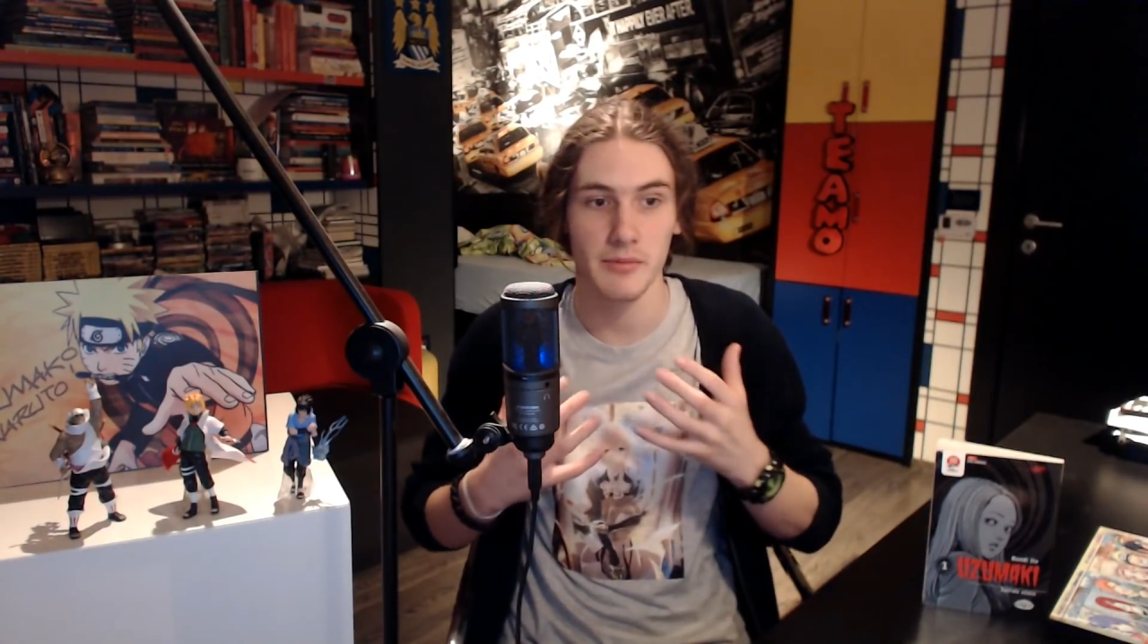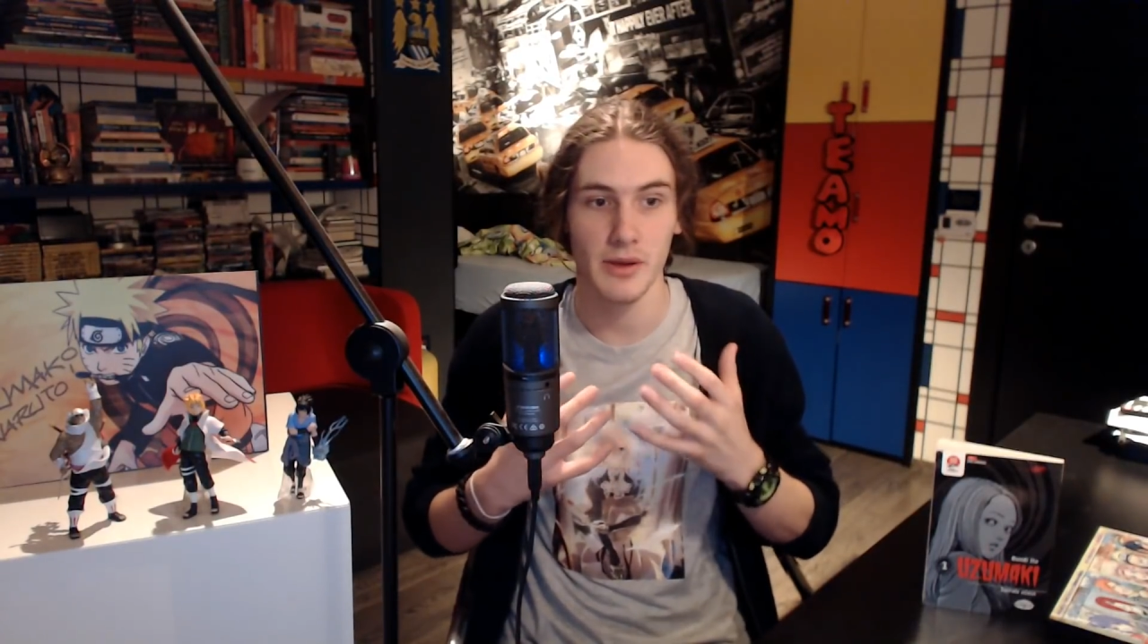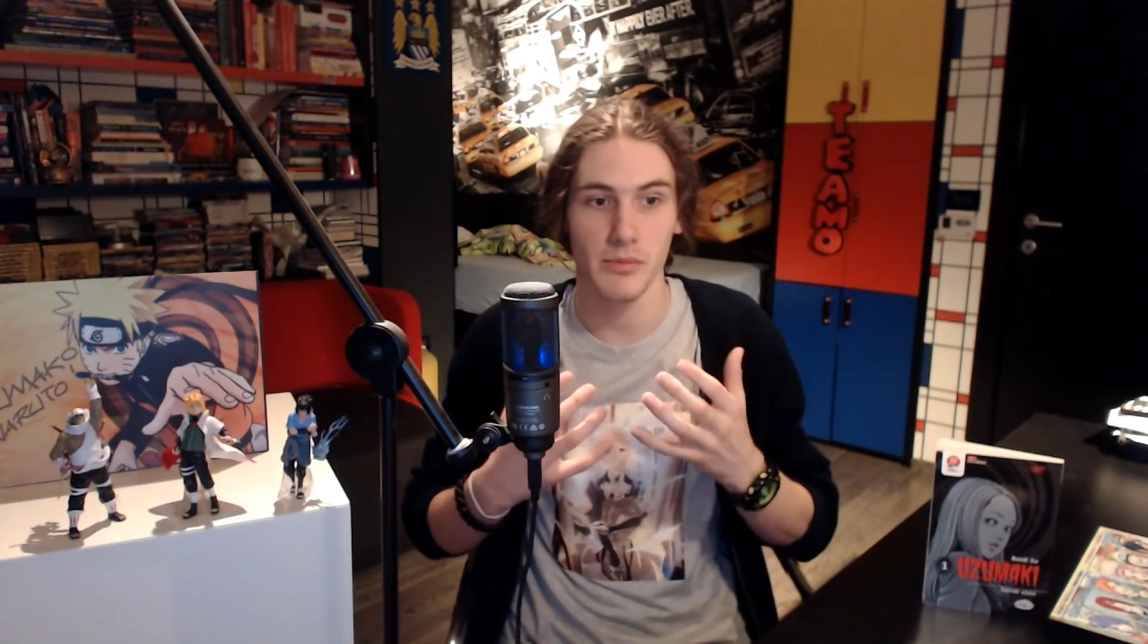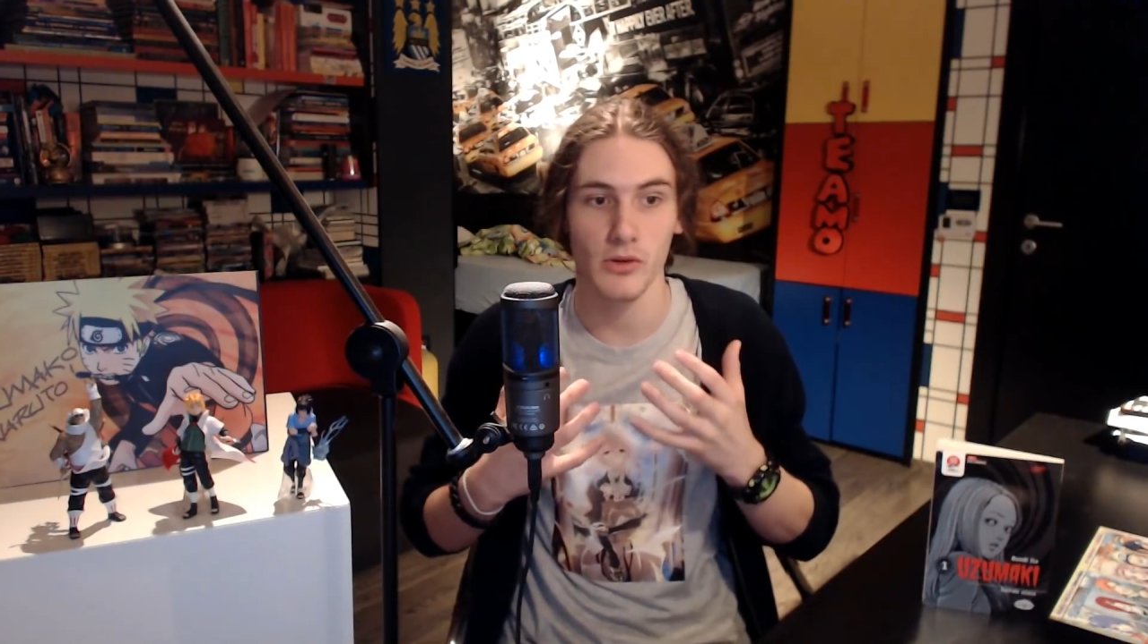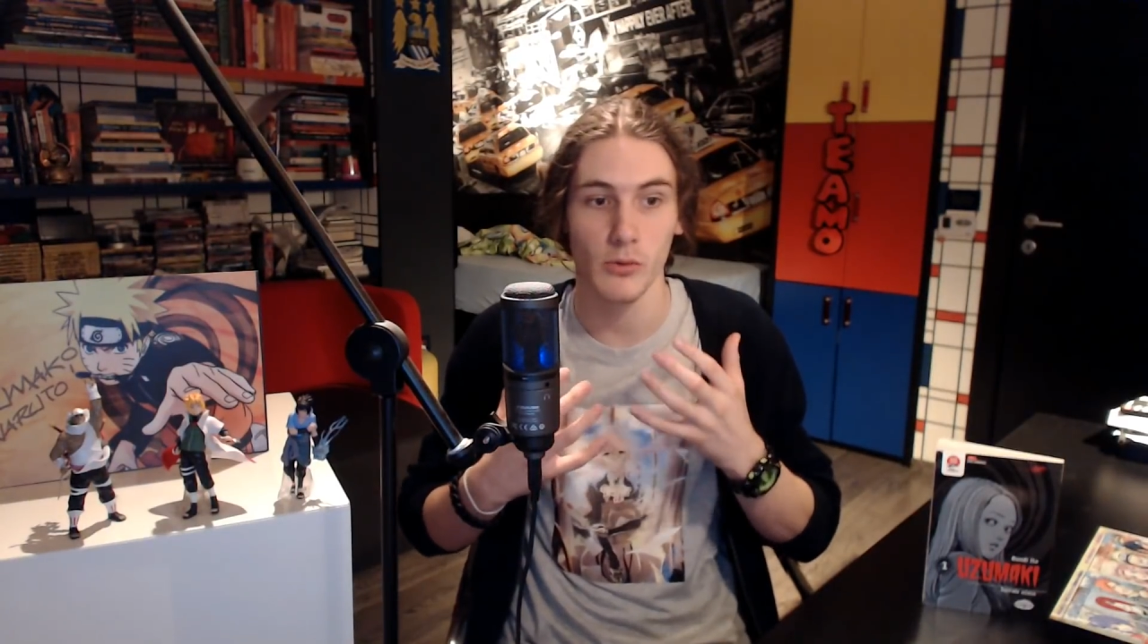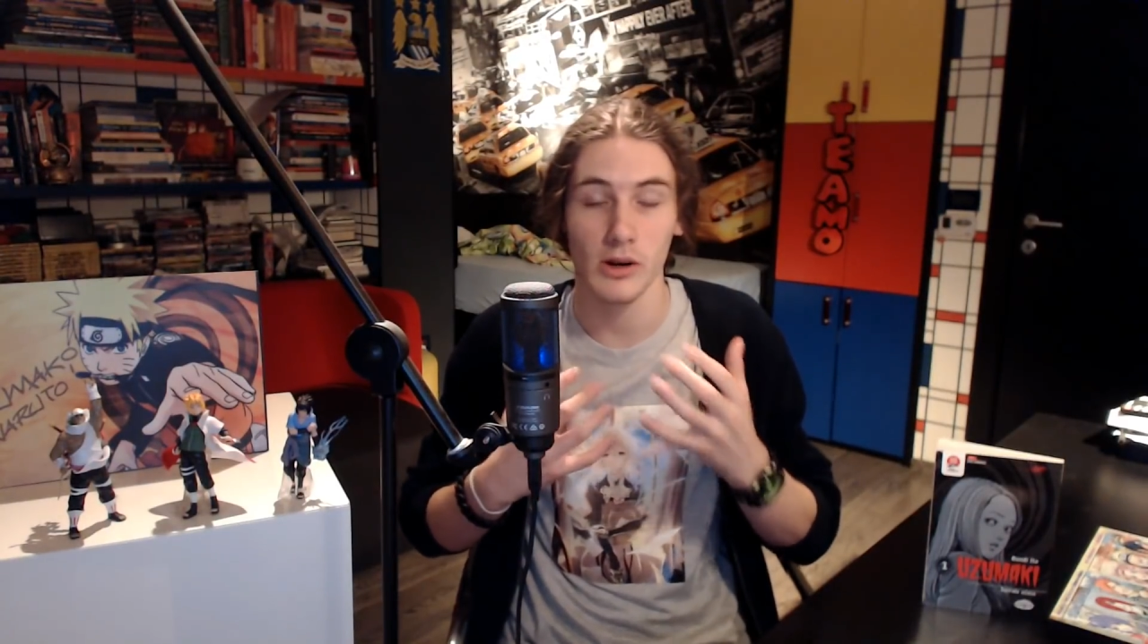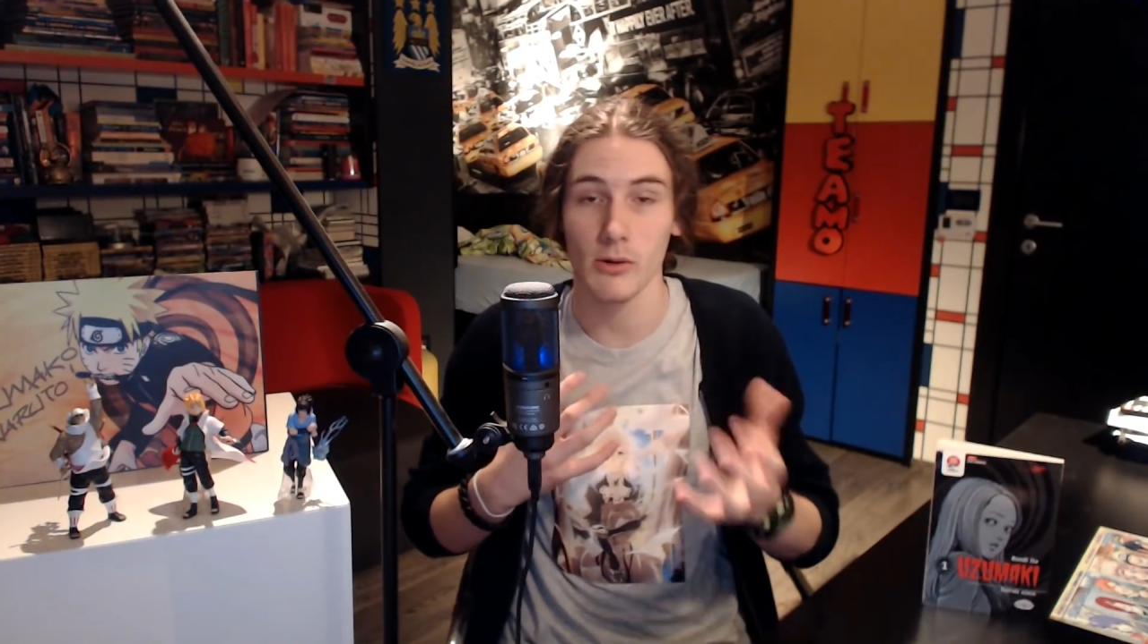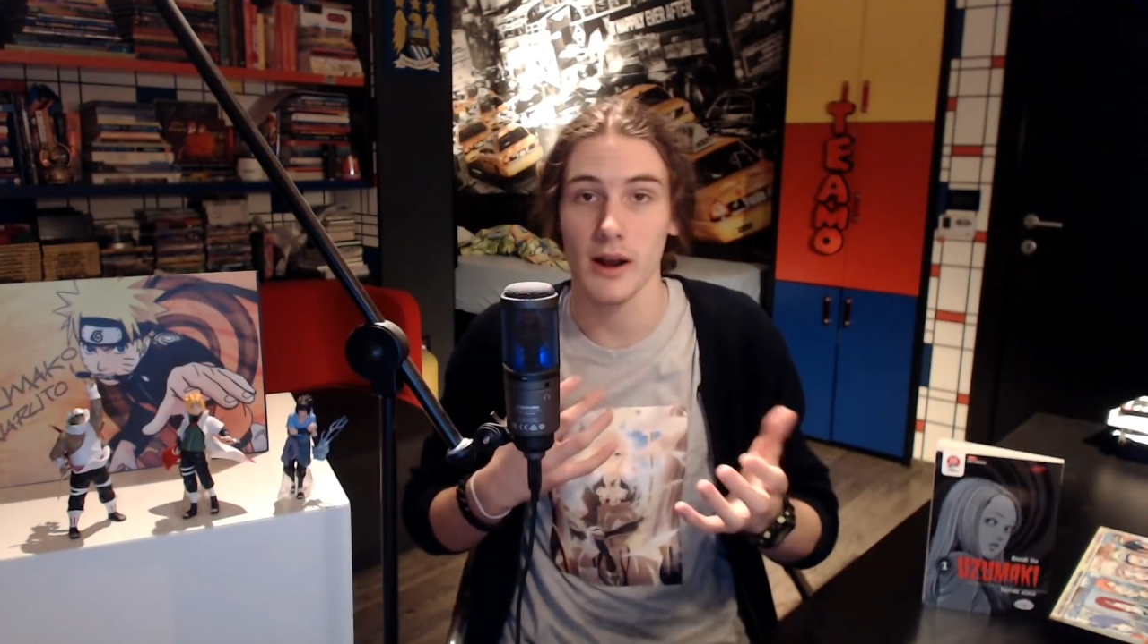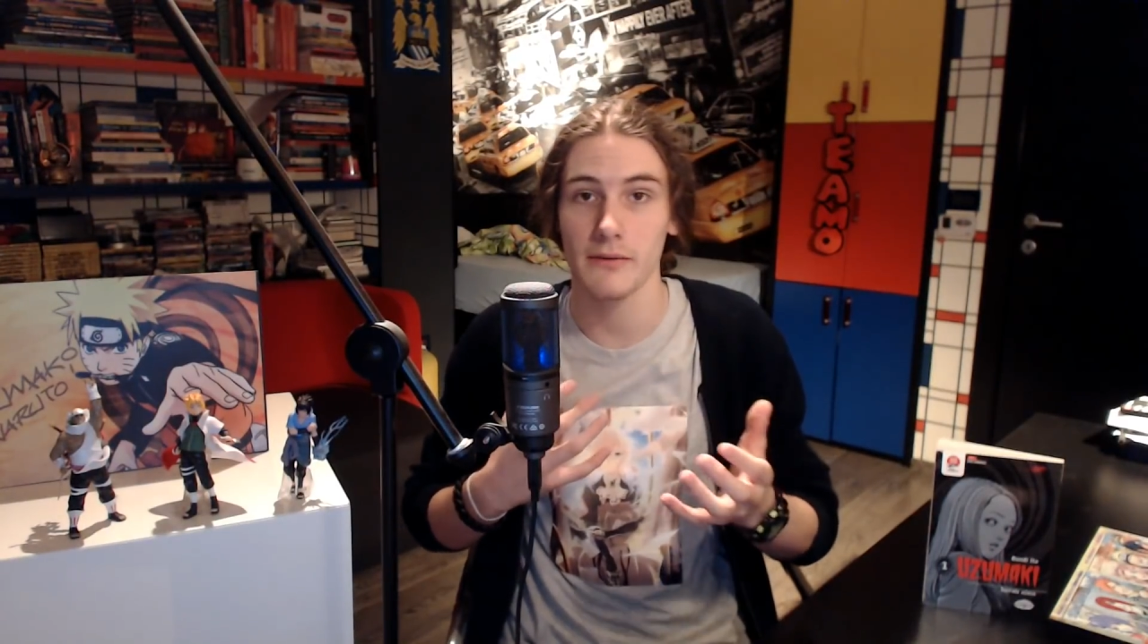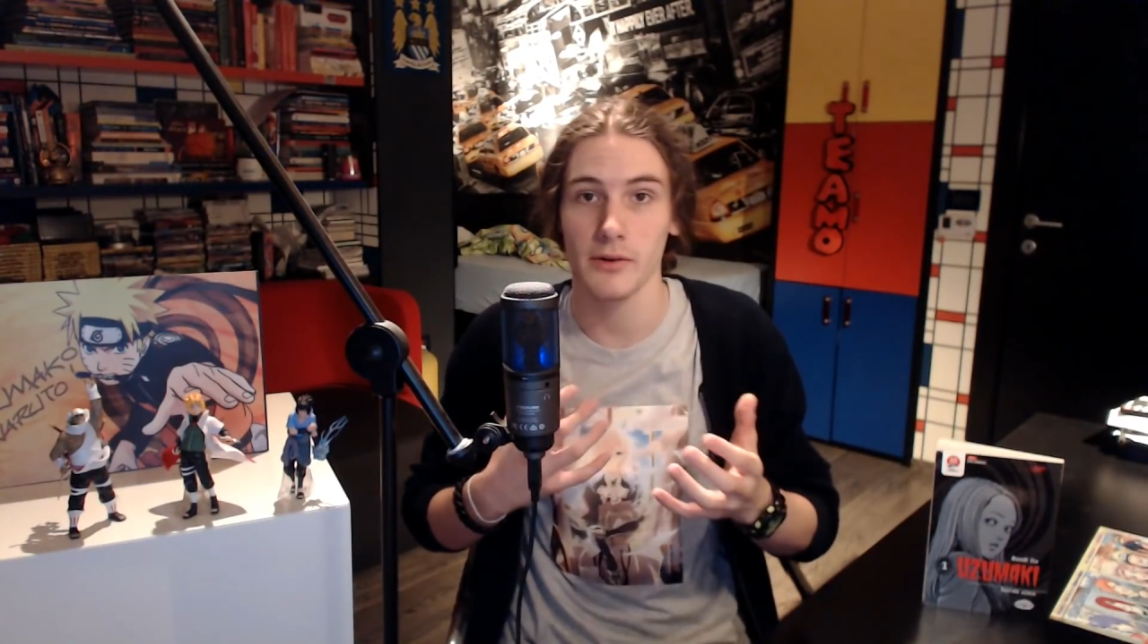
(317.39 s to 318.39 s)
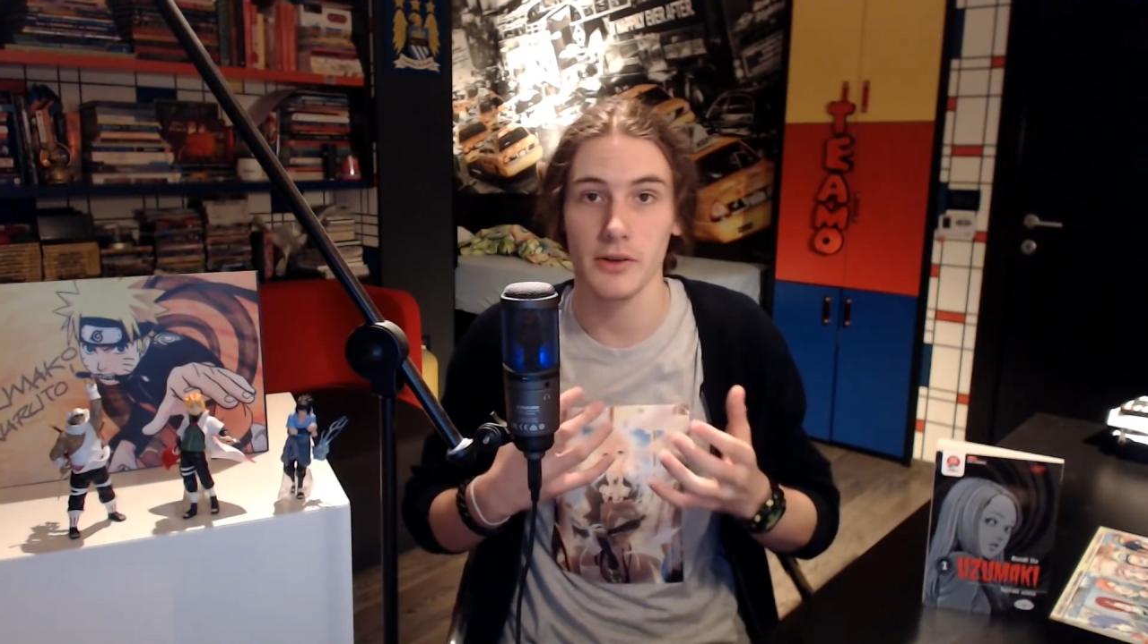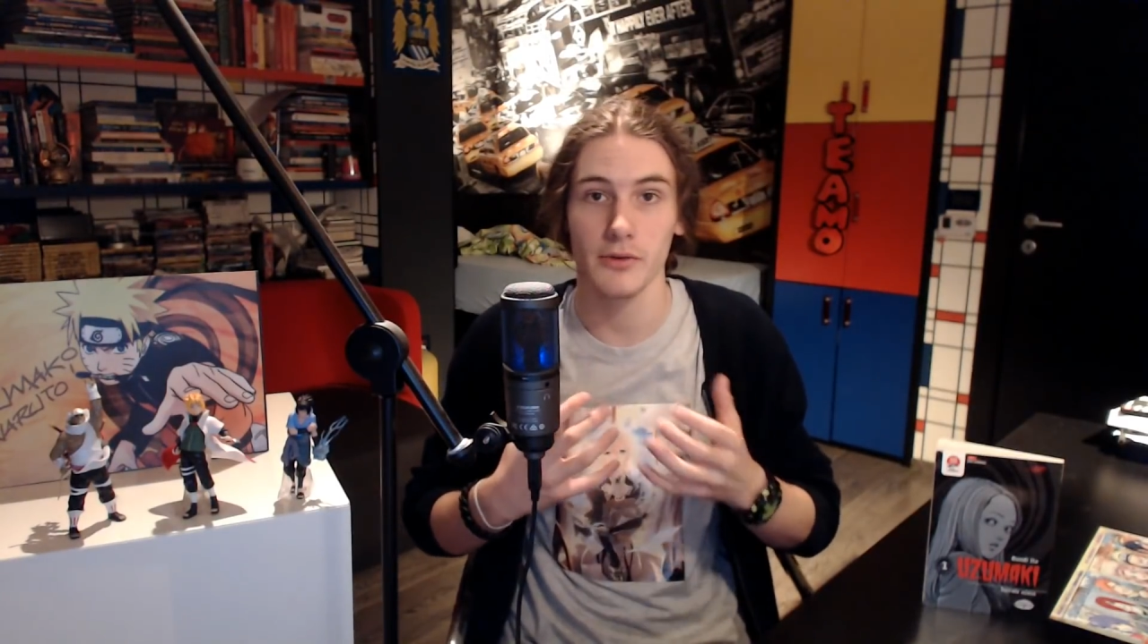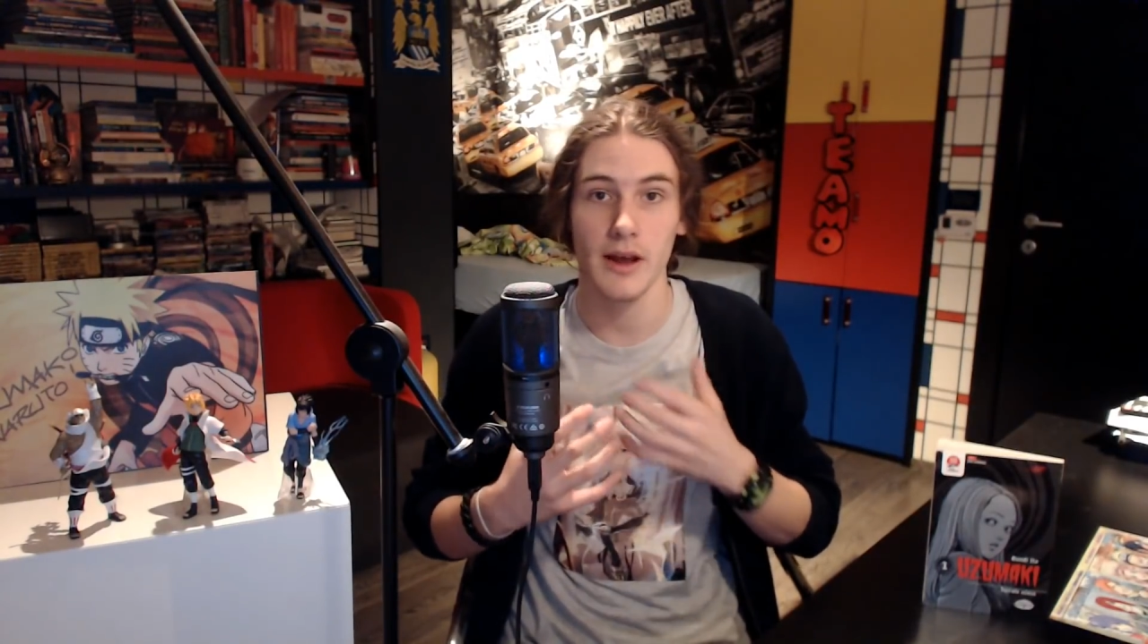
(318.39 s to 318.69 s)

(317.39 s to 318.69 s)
people who will cry for you,